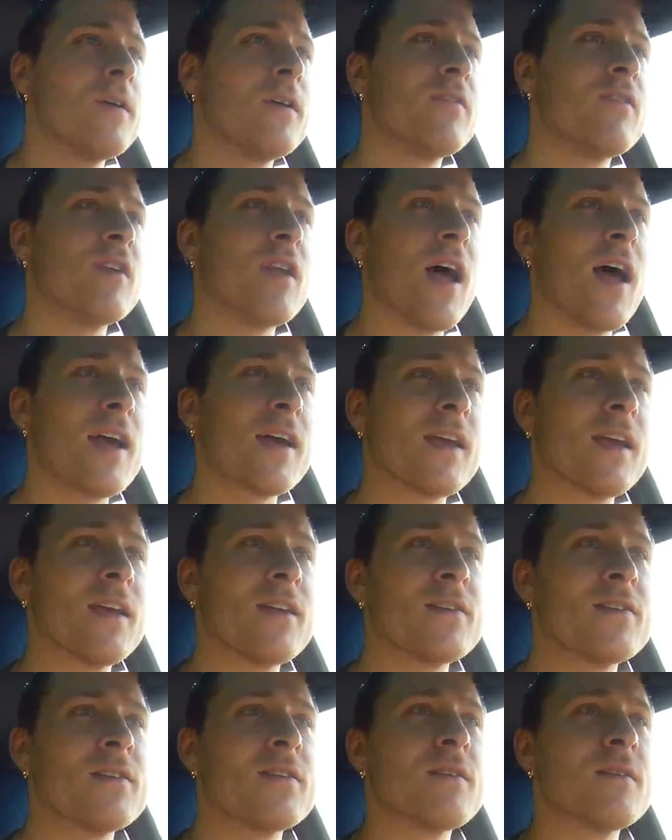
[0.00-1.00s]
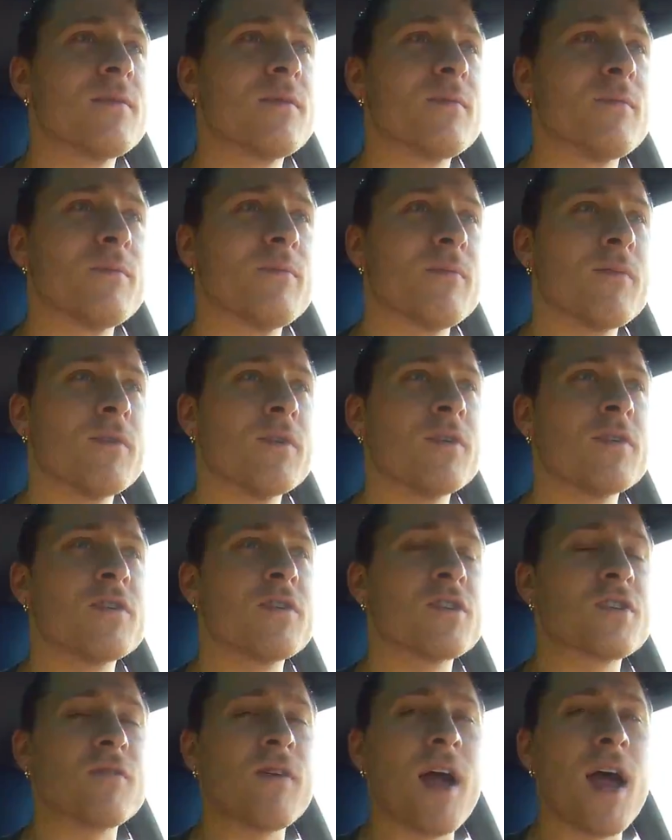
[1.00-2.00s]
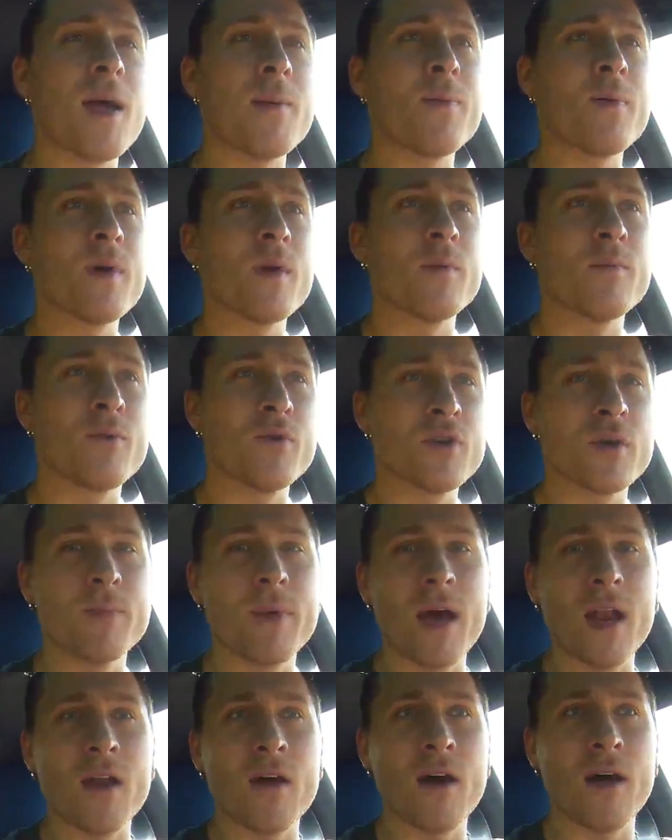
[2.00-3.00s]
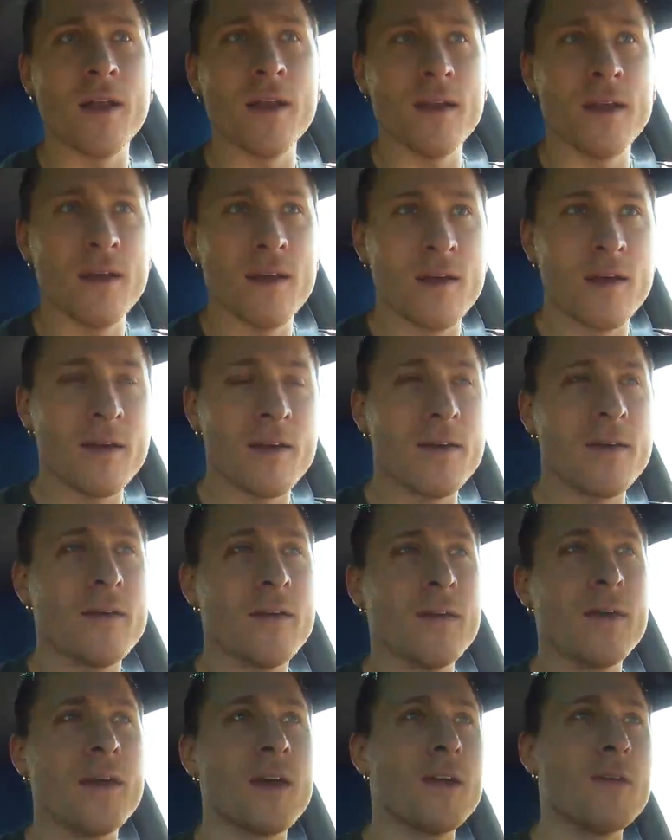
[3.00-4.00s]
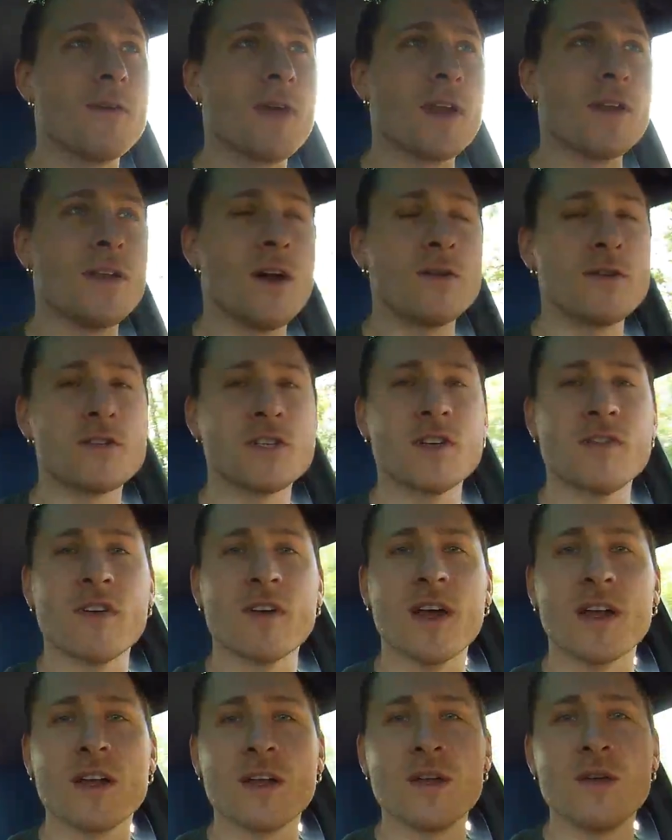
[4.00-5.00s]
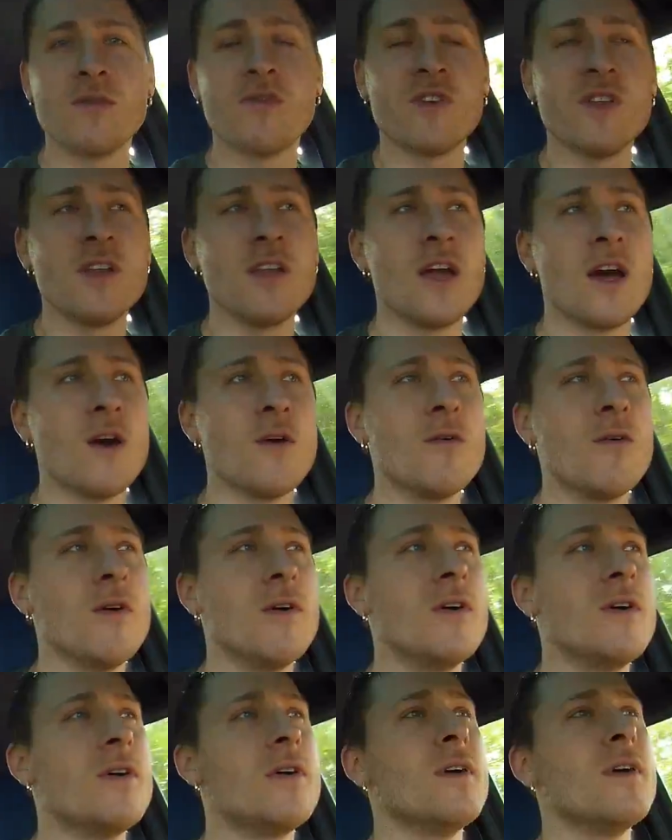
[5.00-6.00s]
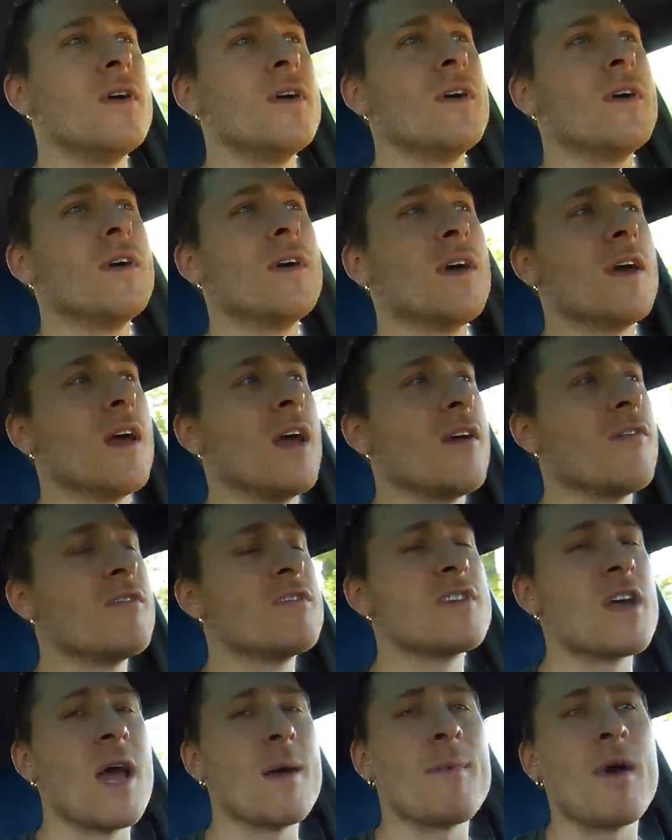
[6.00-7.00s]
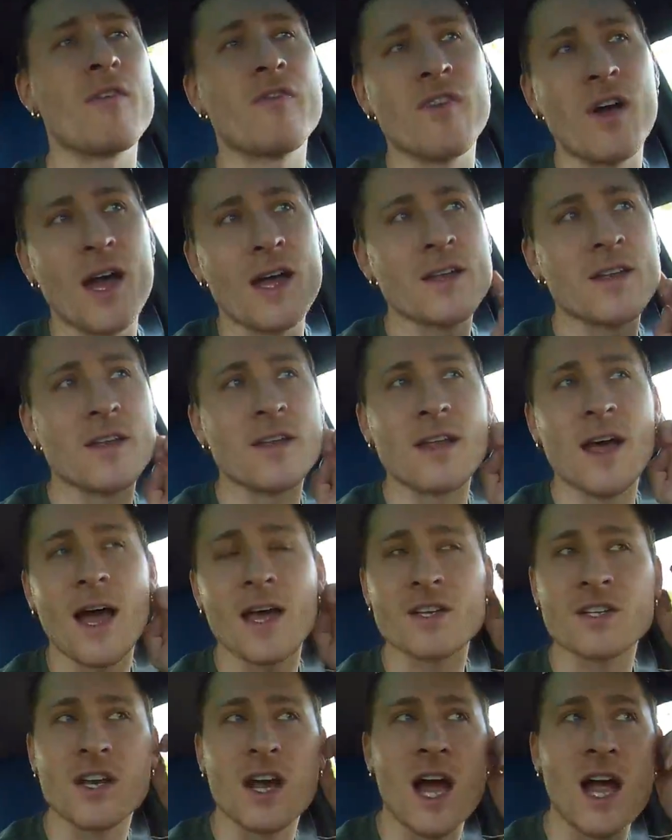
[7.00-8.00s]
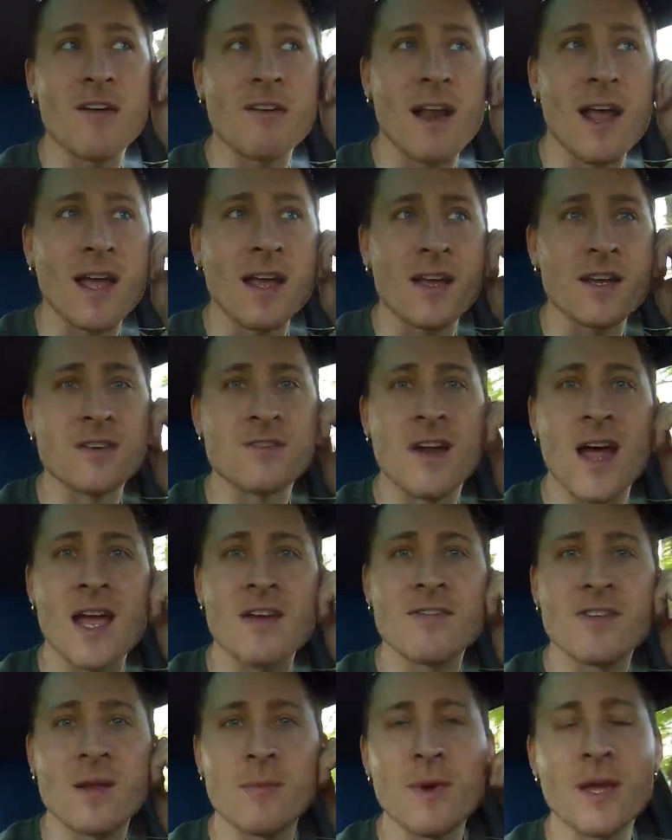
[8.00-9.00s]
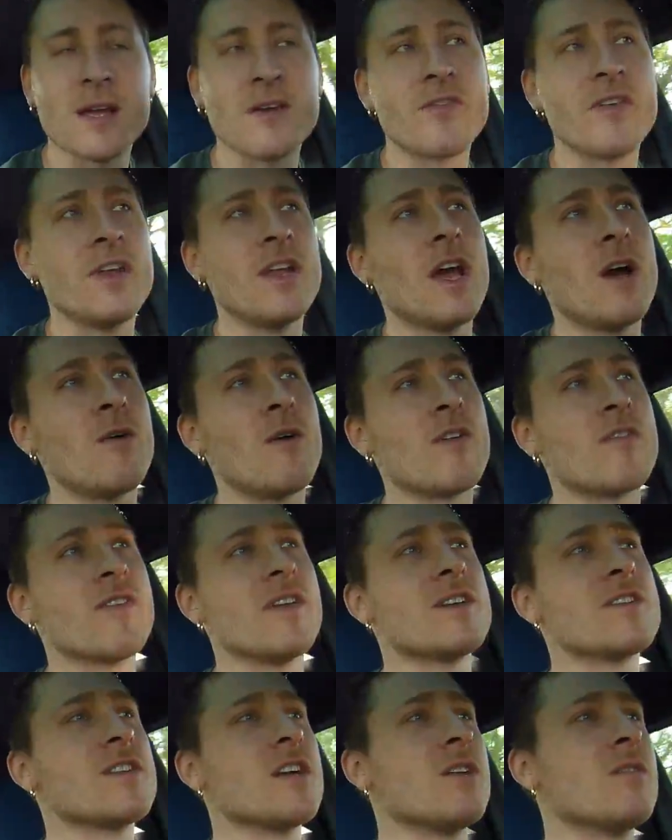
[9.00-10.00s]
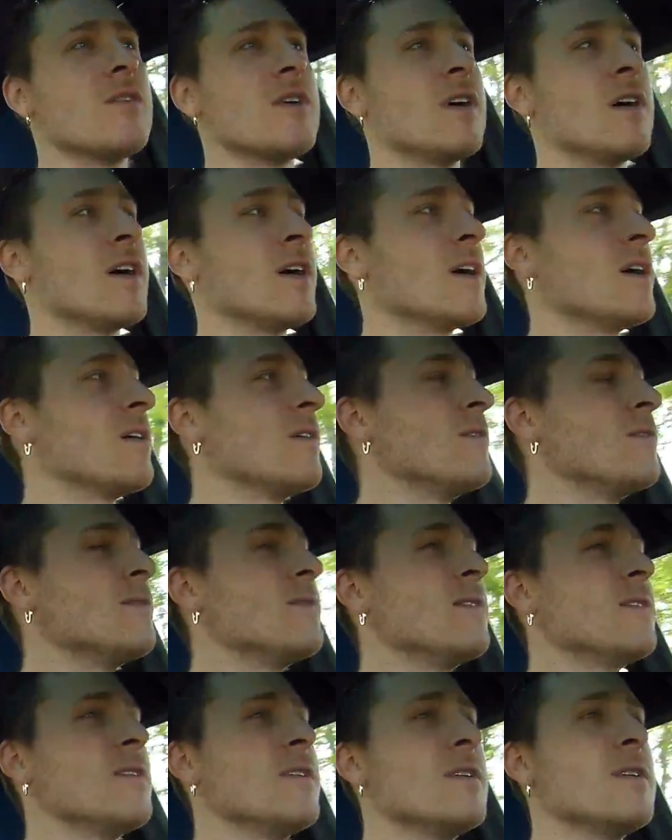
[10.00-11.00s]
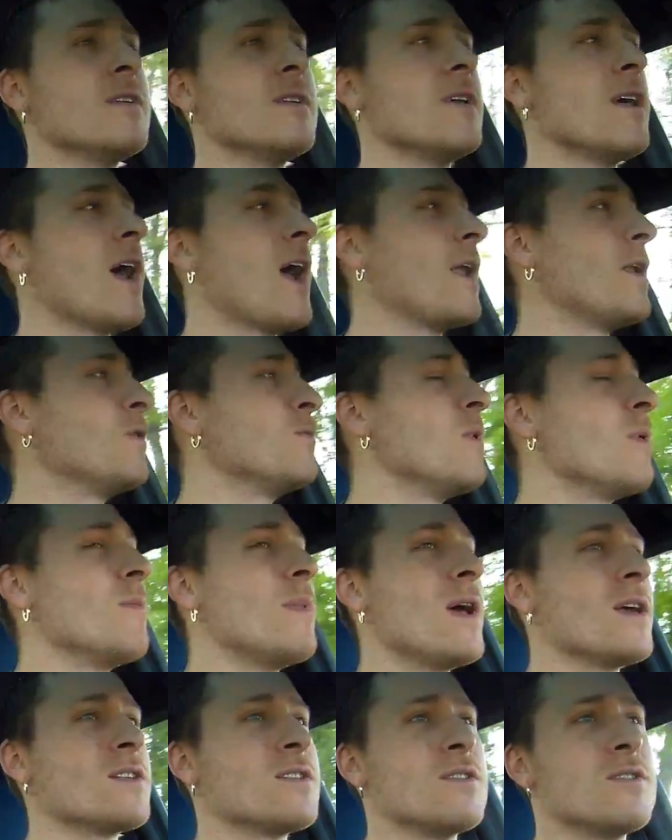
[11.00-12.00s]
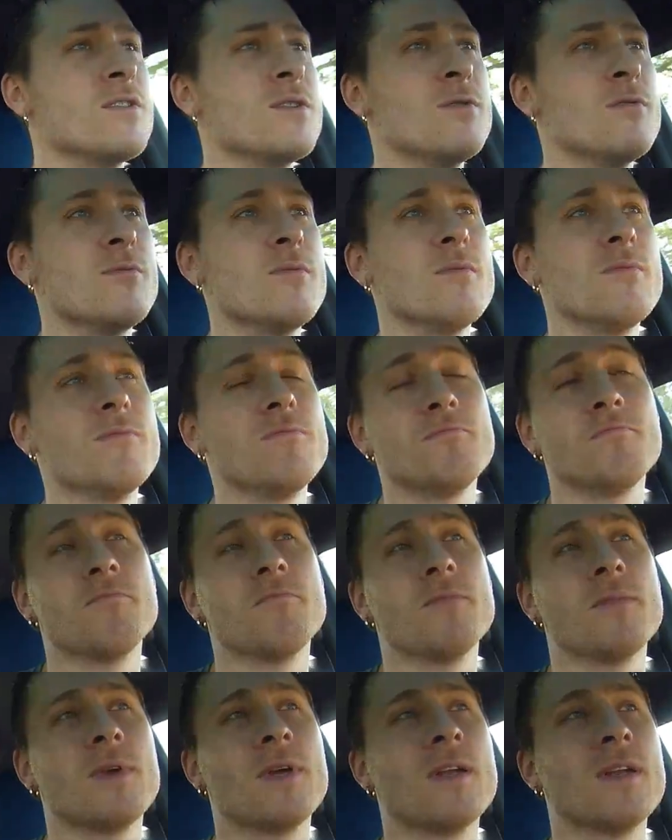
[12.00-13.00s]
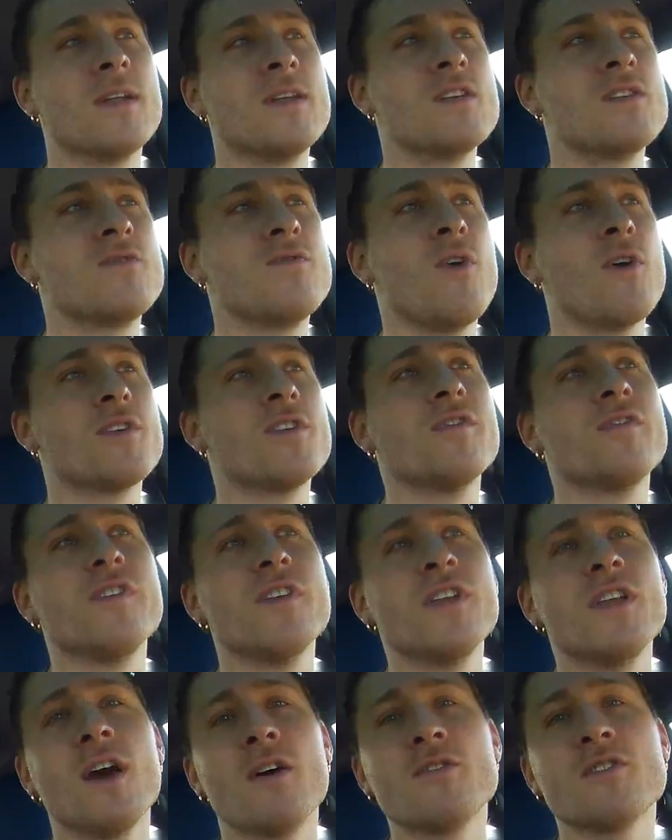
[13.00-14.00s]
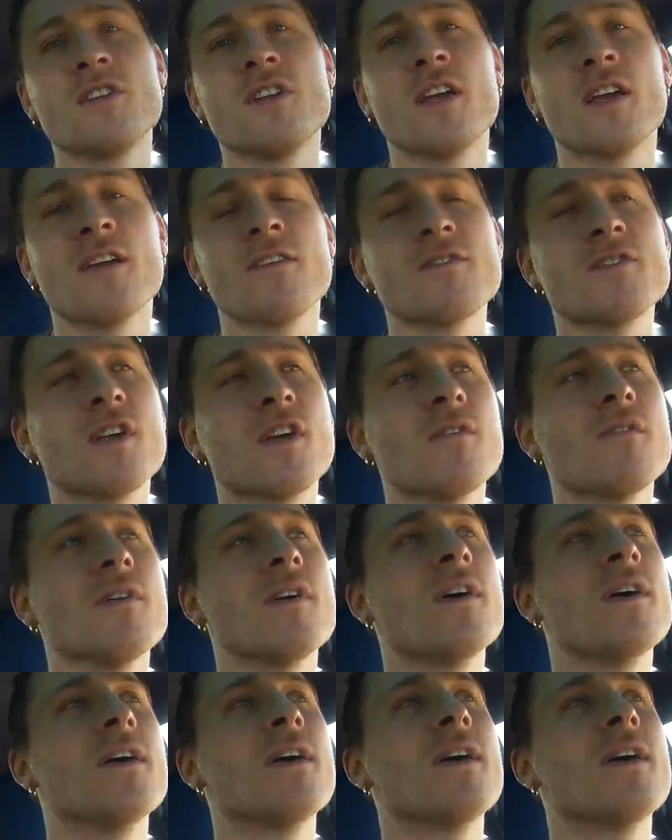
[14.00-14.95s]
If you like it, subscribe, put the bell on. You get notice if I got a new video. Every time I find a nice car and I can drive it, I make a video of it. So I do my best to do at least 40 videos a year. So